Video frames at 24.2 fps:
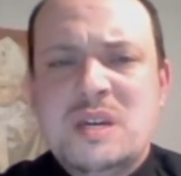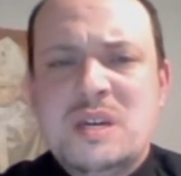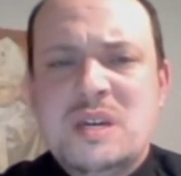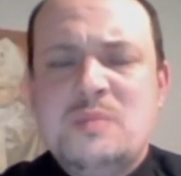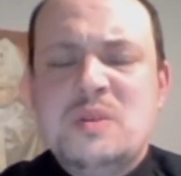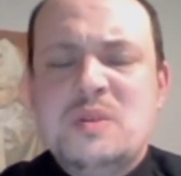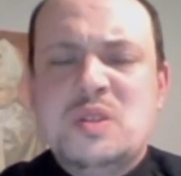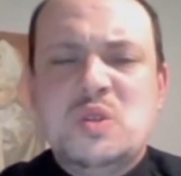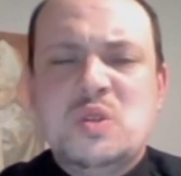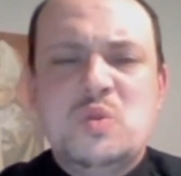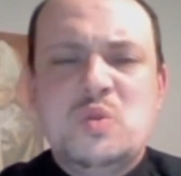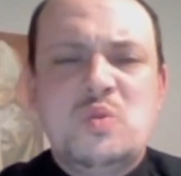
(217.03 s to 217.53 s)

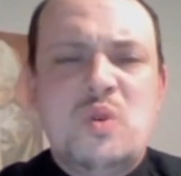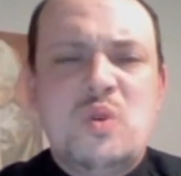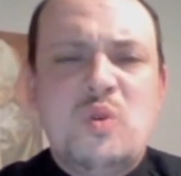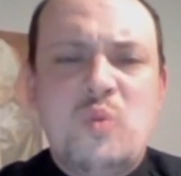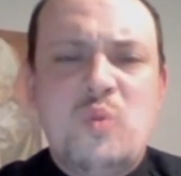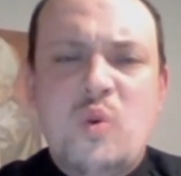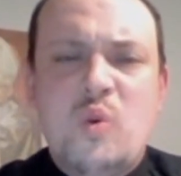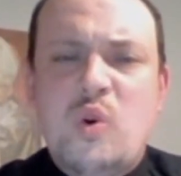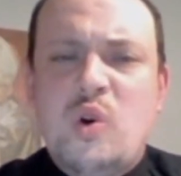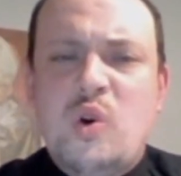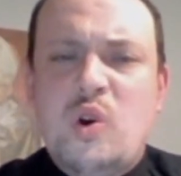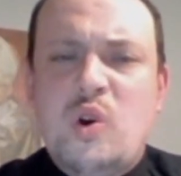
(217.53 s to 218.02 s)
but to a
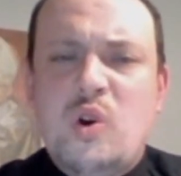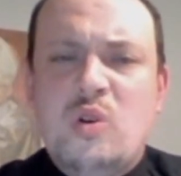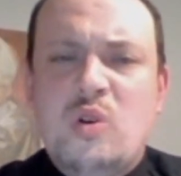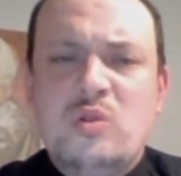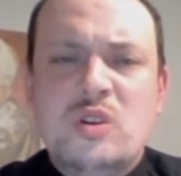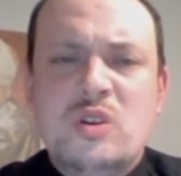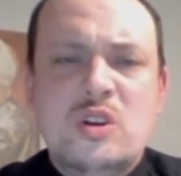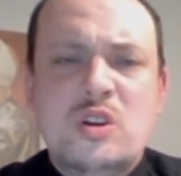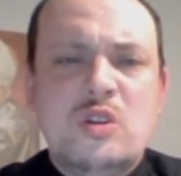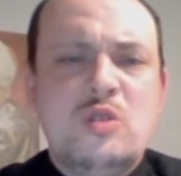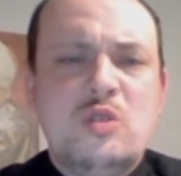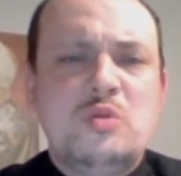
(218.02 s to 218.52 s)
world
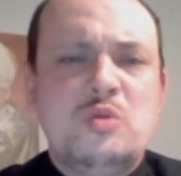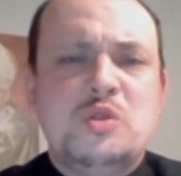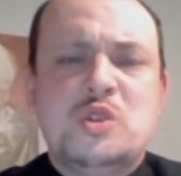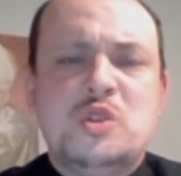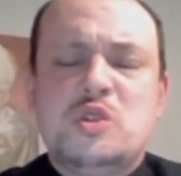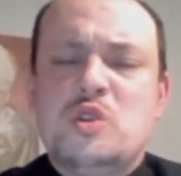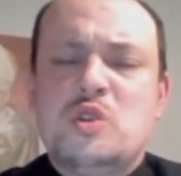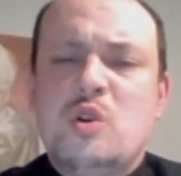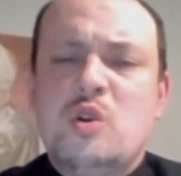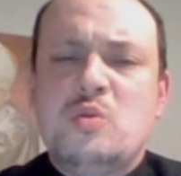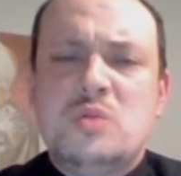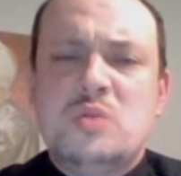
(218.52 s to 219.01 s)
who's
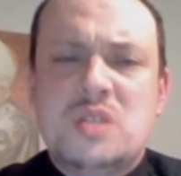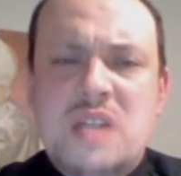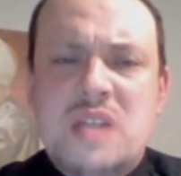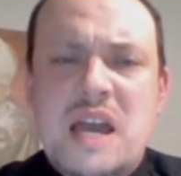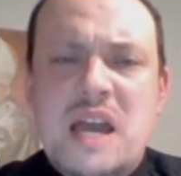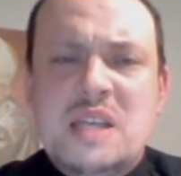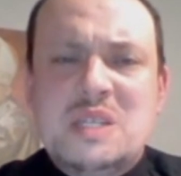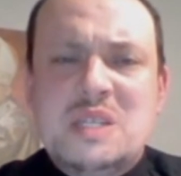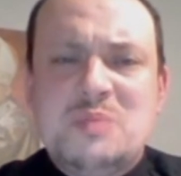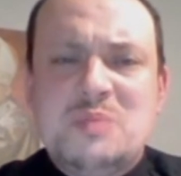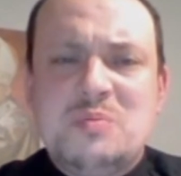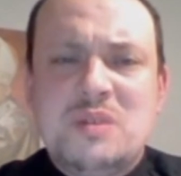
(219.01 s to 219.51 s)
so
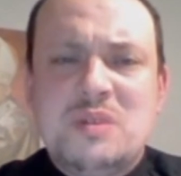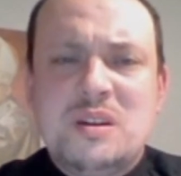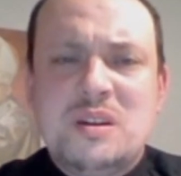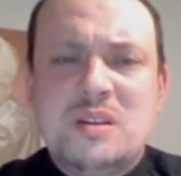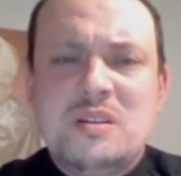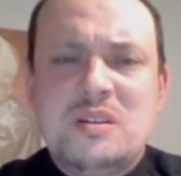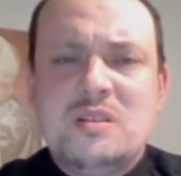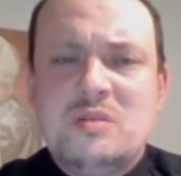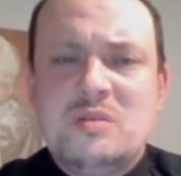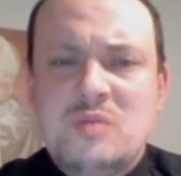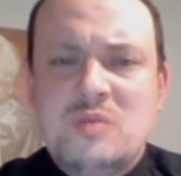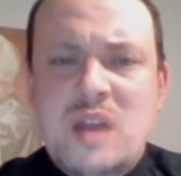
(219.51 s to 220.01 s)
desperate
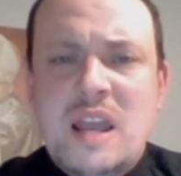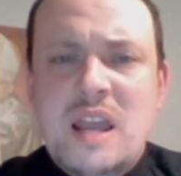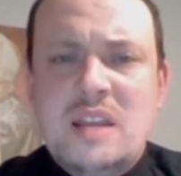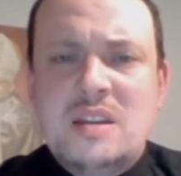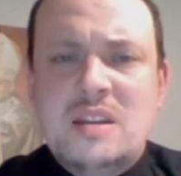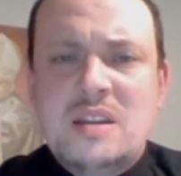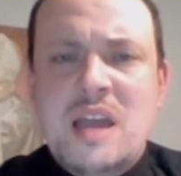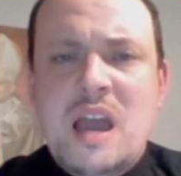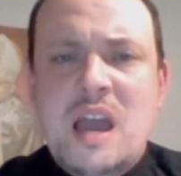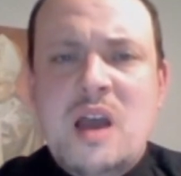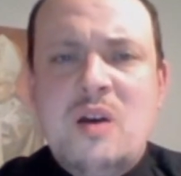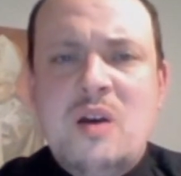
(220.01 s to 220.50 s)
right now